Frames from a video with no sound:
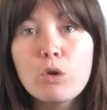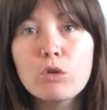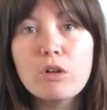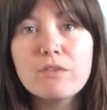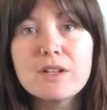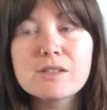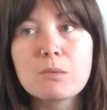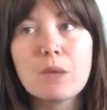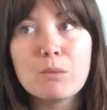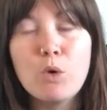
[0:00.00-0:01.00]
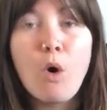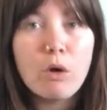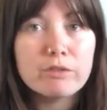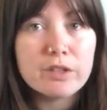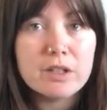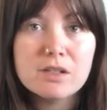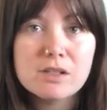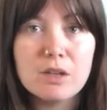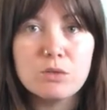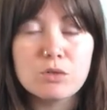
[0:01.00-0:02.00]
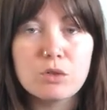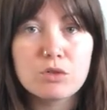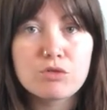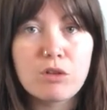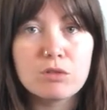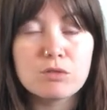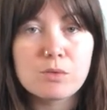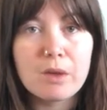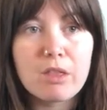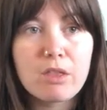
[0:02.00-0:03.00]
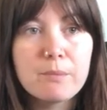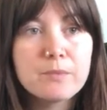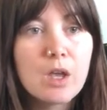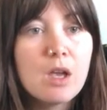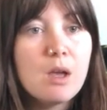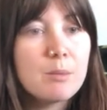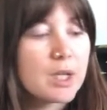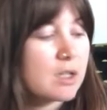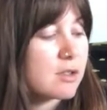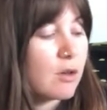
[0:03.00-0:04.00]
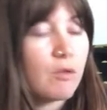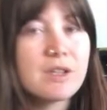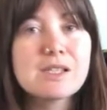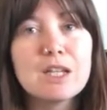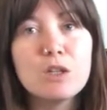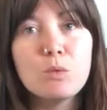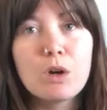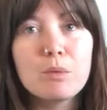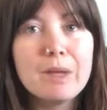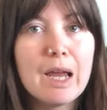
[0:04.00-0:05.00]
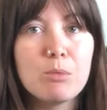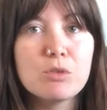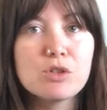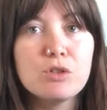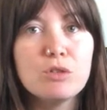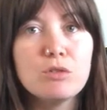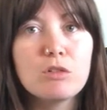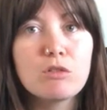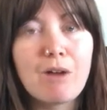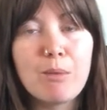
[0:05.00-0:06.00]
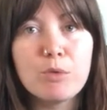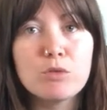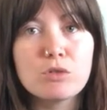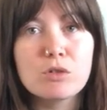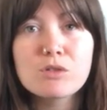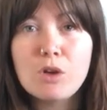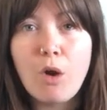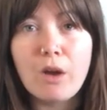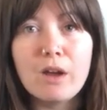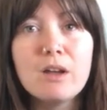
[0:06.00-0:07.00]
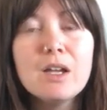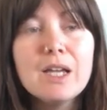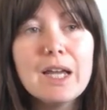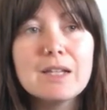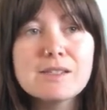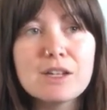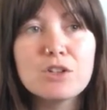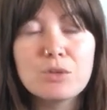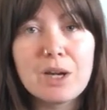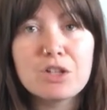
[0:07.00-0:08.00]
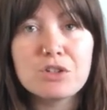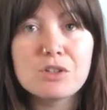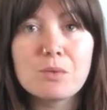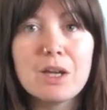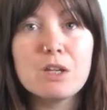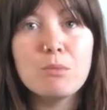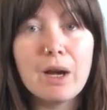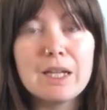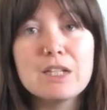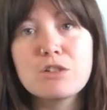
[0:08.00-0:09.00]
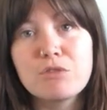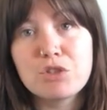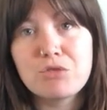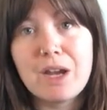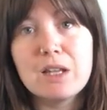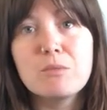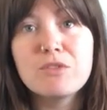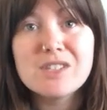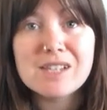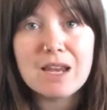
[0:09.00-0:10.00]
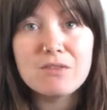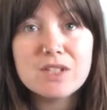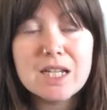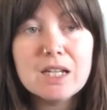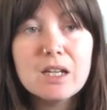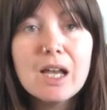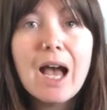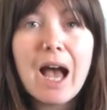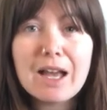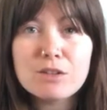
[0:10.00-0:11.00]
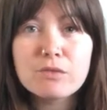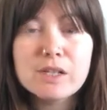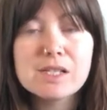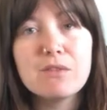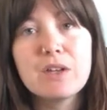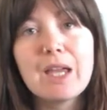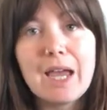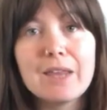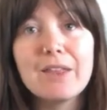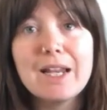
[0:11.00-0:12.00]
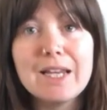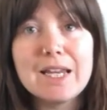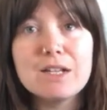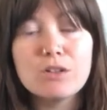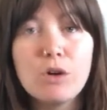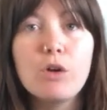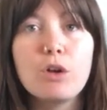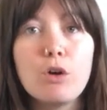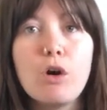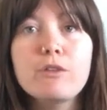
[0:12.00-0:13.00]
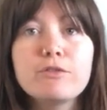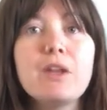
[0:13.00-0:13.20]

or if it's something more obvious that your dog struggles with. Because obviously you want to be able to grab your dog's collar in situations where you might need to restrain them for safety, and obviously for getting their lead on and off